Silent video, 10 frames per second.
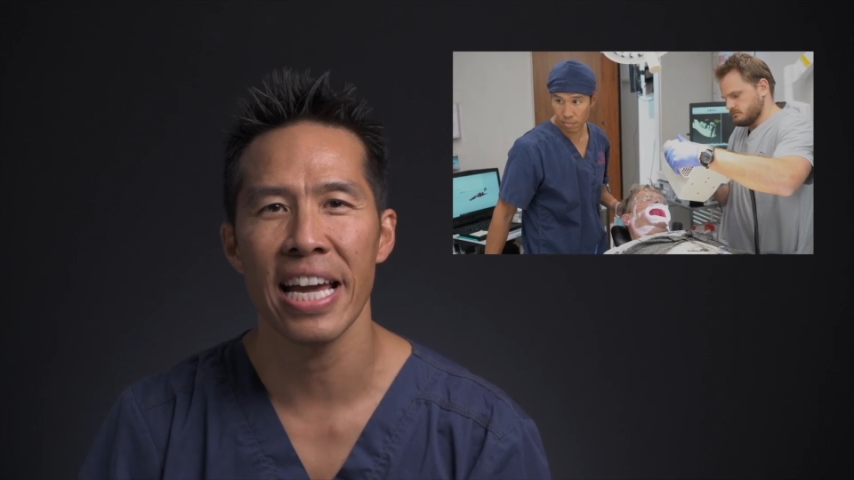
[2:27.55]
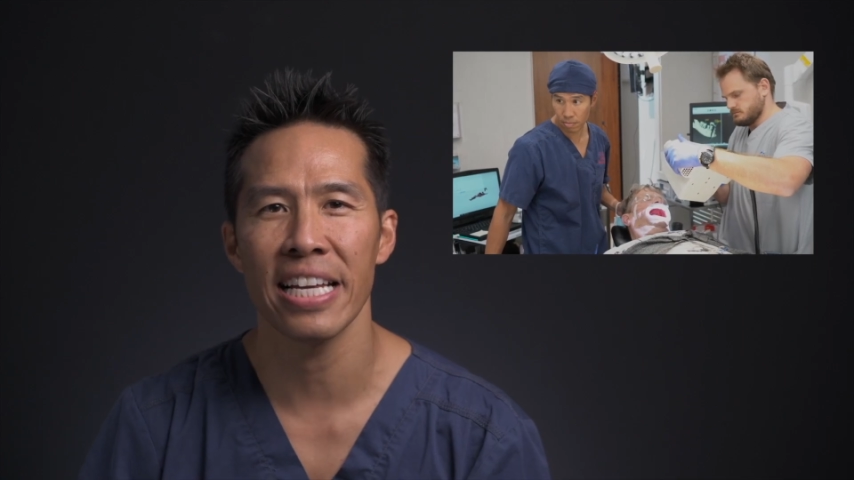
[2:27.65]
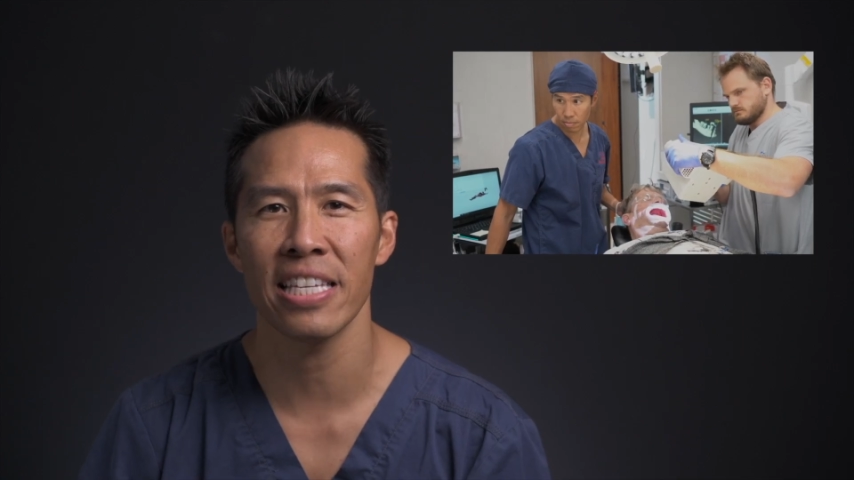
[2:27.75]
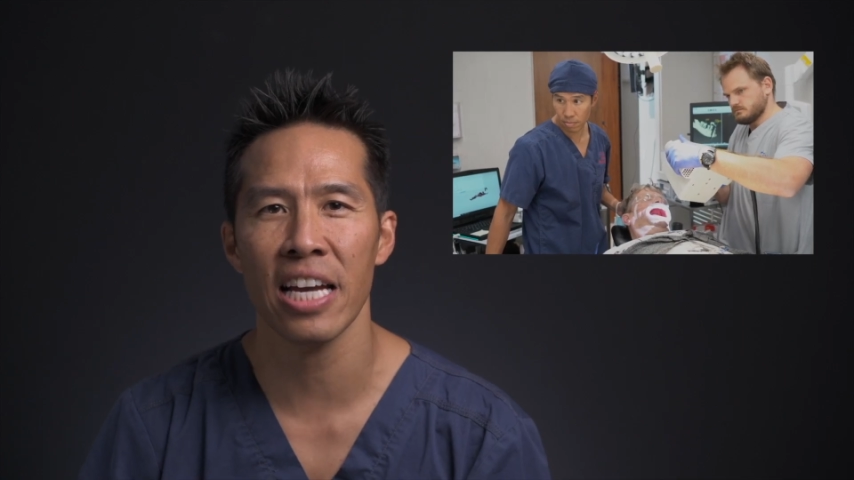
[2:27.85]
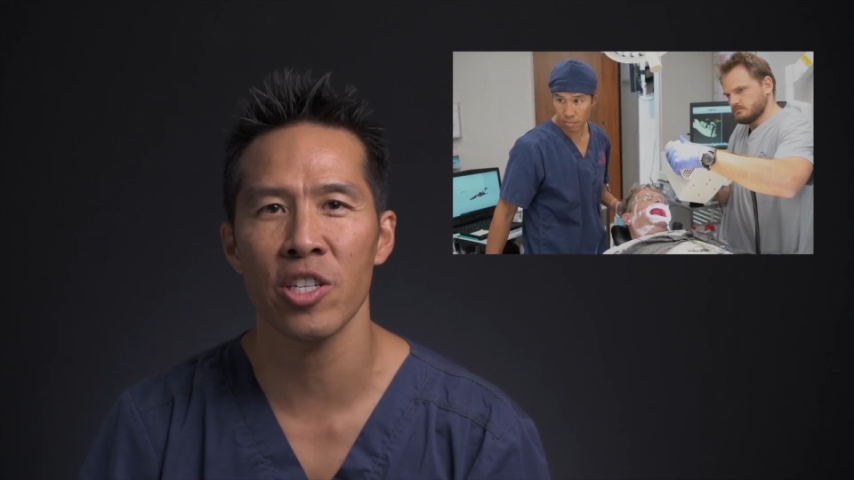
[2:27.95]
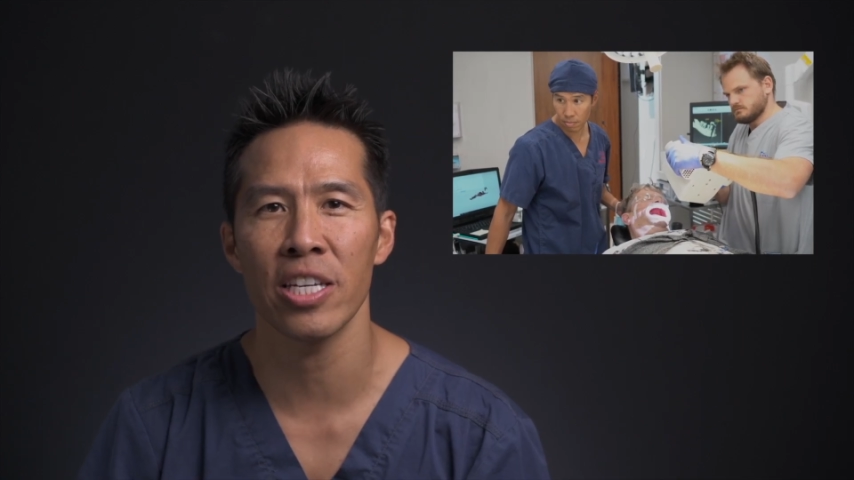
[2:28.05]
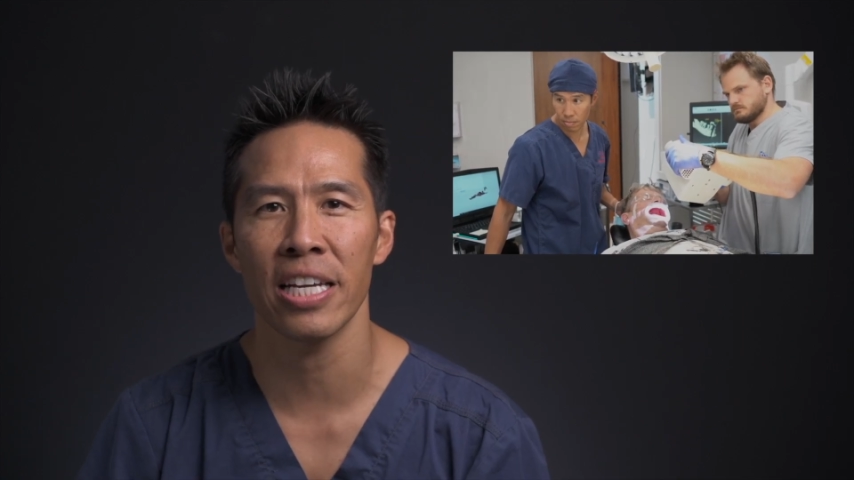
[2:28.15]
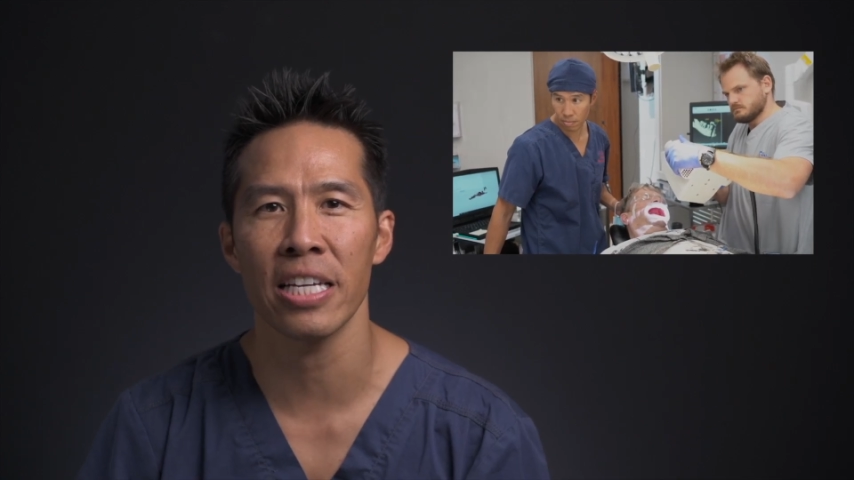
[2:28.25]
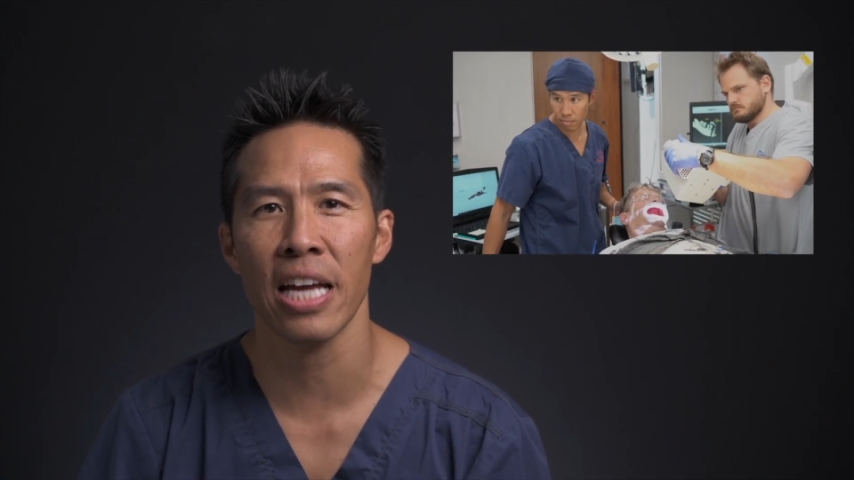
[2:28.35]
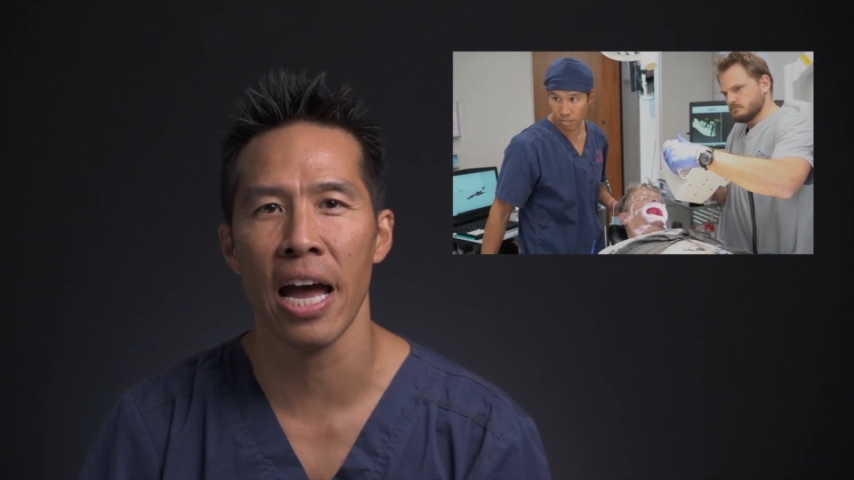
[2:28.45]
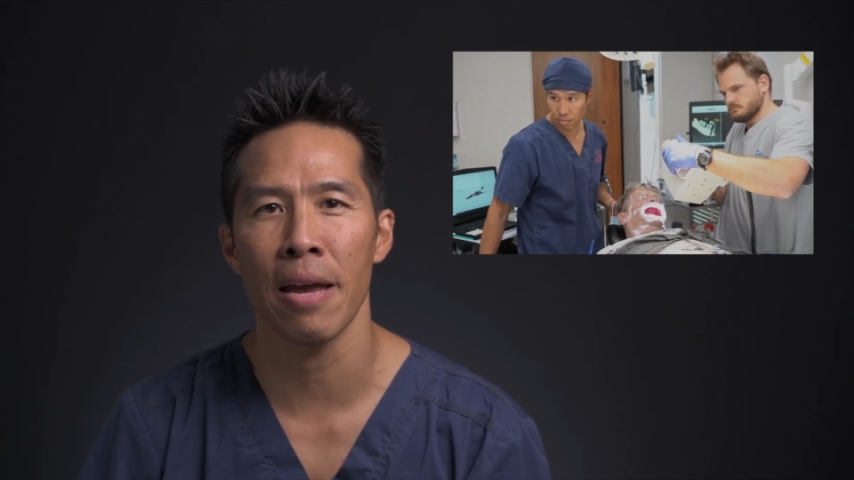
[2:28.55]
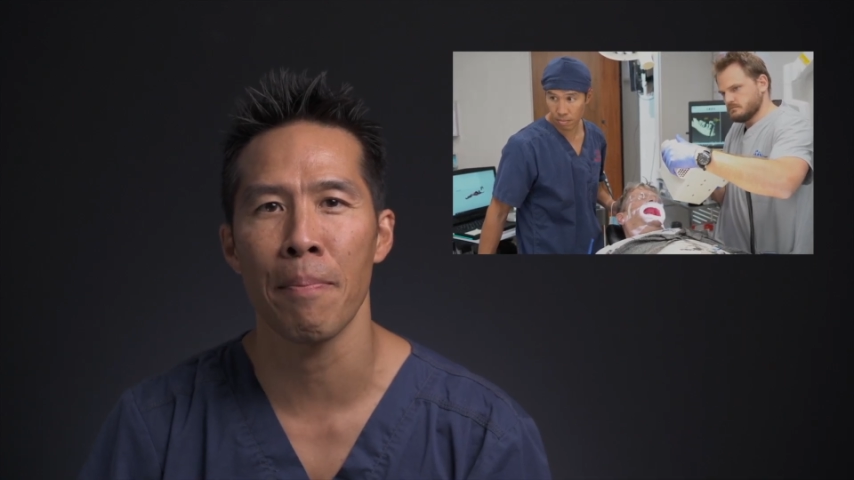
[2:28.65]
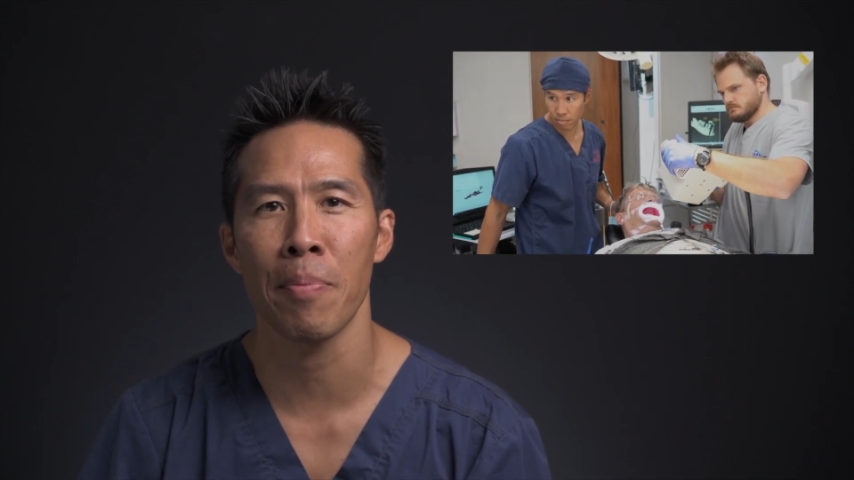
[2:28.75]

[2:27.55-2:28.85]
is actually get a